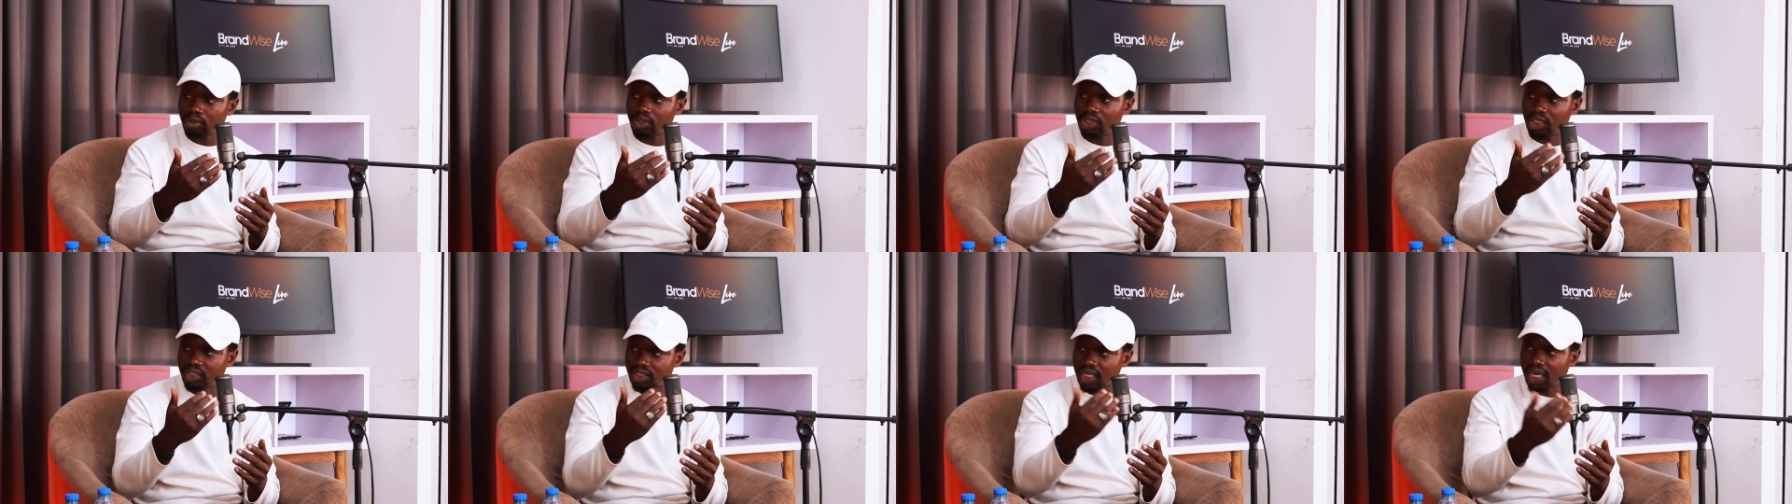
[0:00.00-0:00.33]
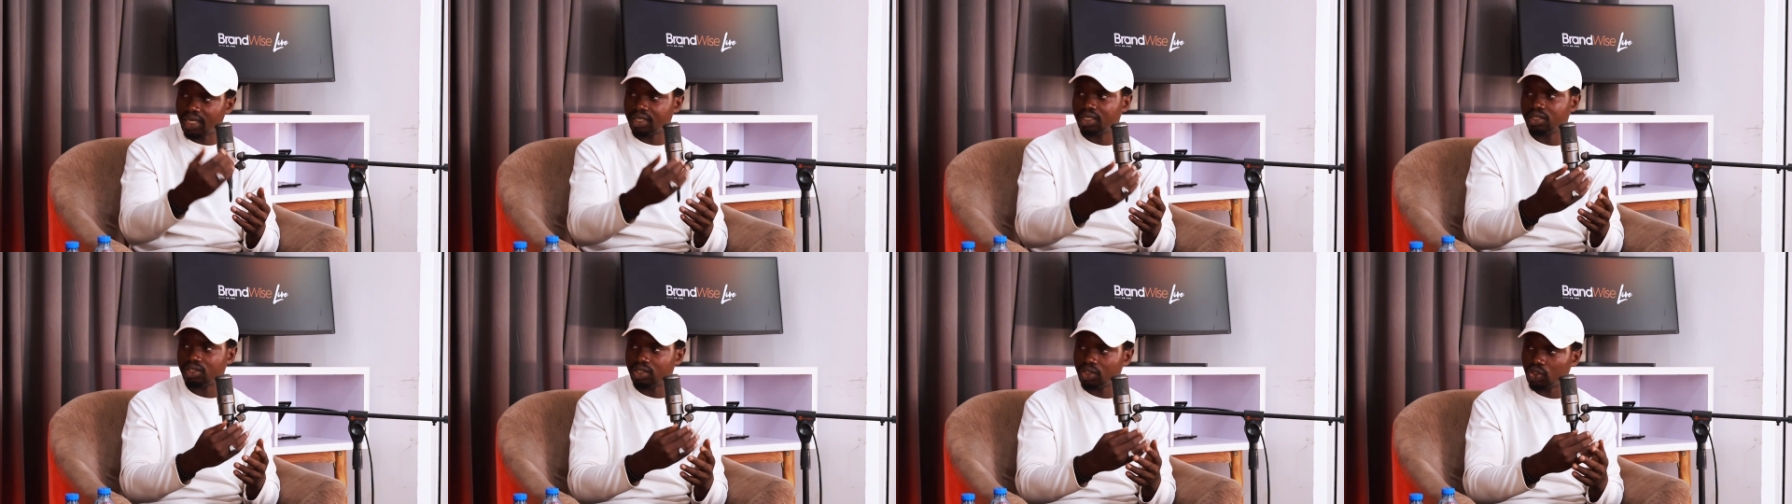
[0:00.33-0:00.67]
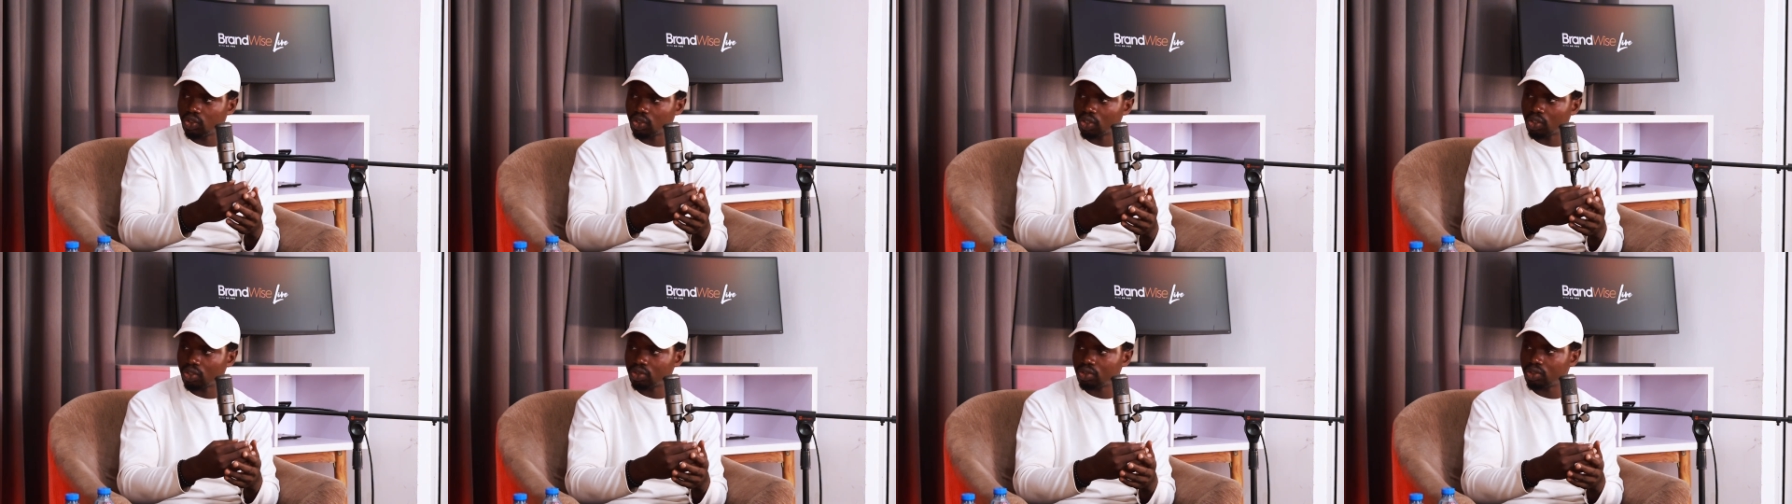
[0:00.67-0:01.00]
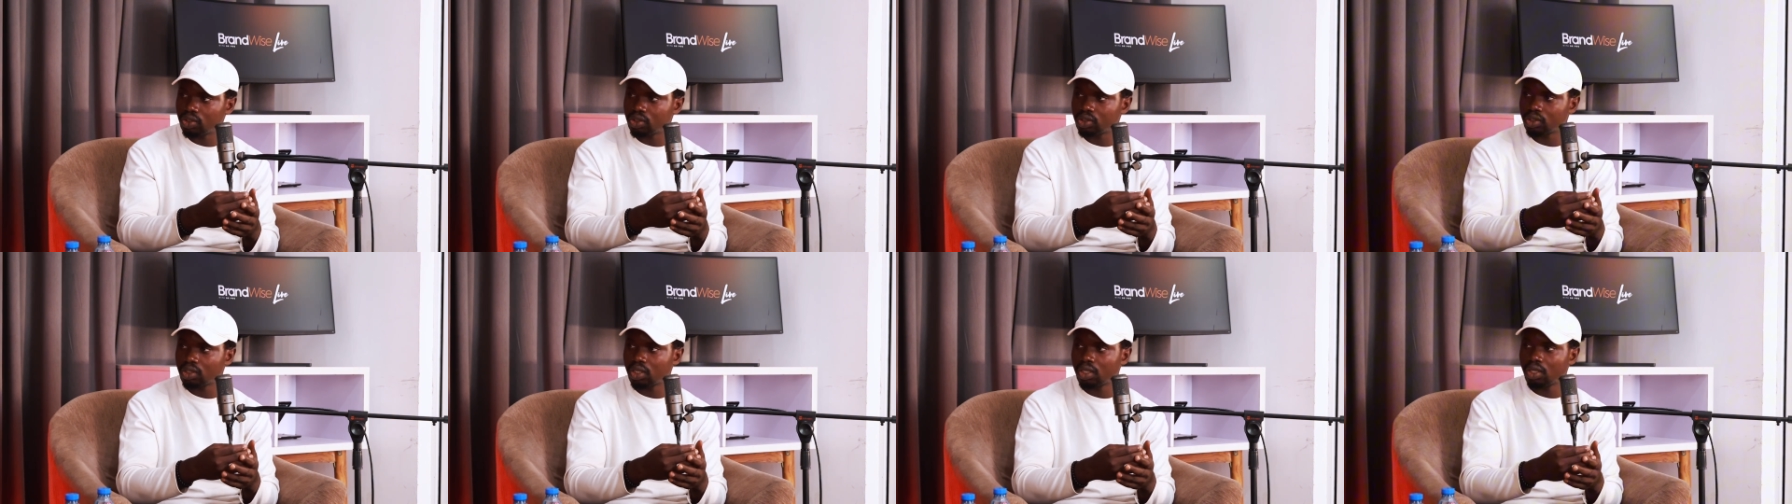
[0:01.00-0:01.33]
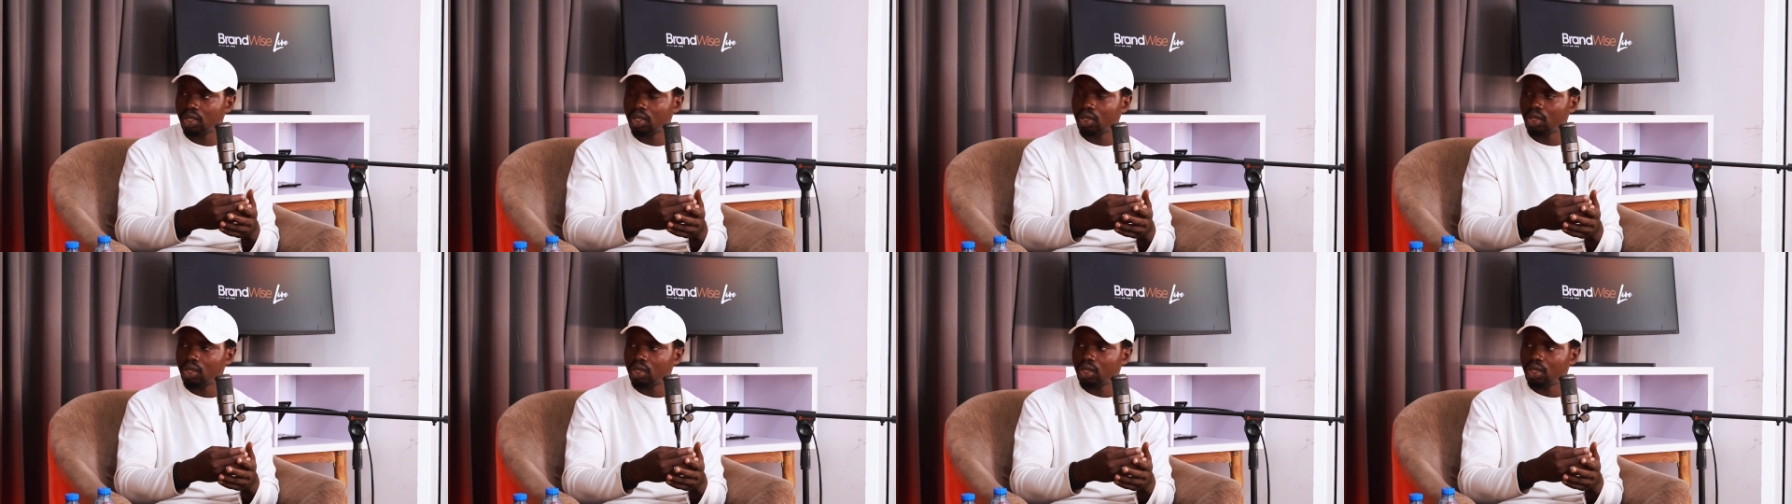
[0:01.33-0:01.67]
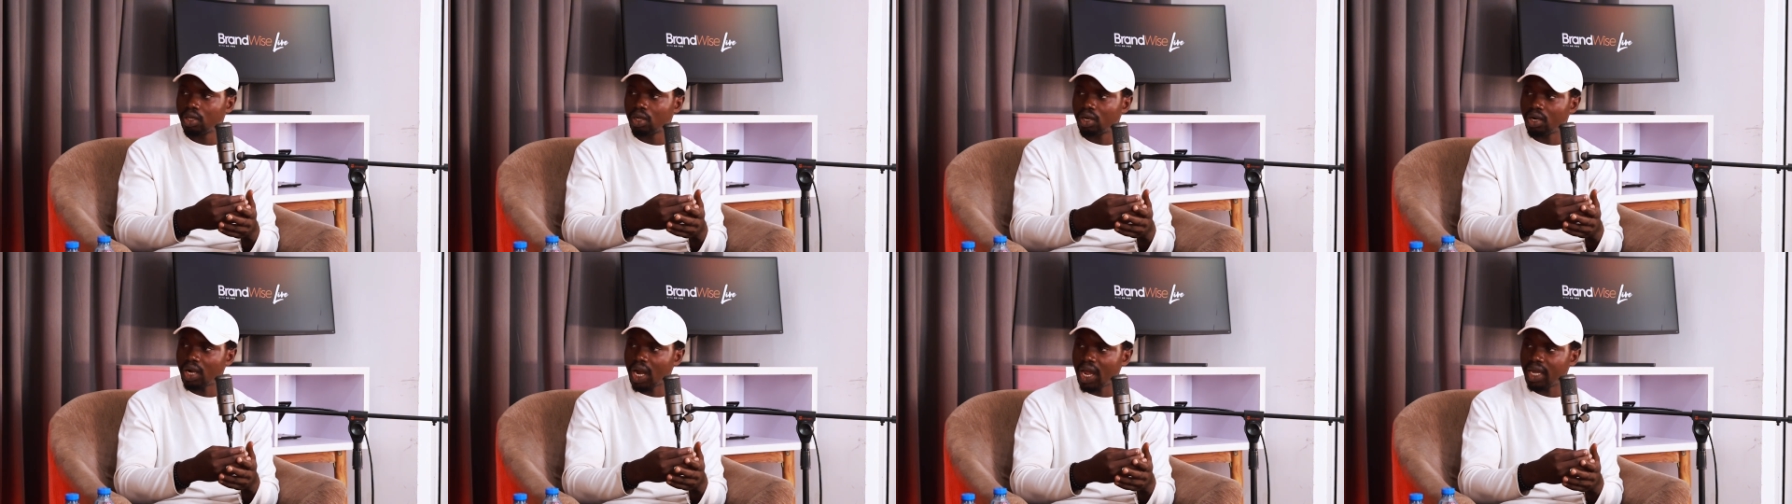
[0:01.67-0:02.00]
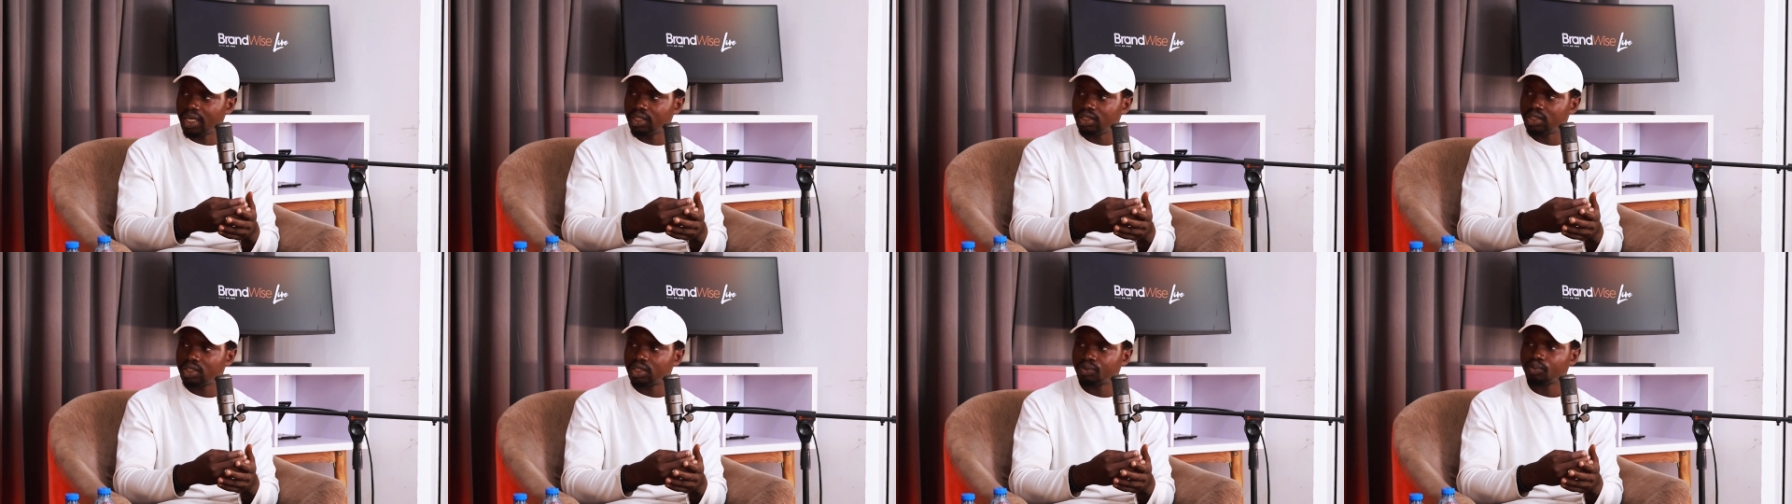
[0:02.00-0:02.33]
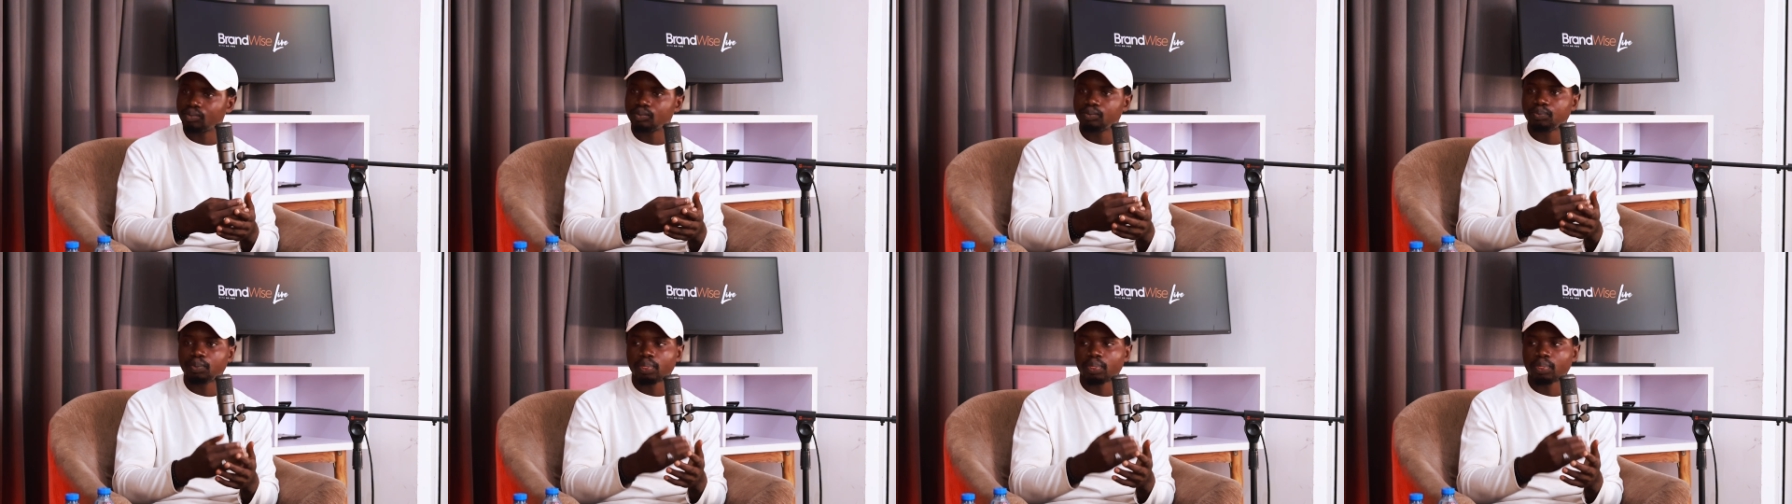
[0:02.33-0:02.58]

design decisions, right?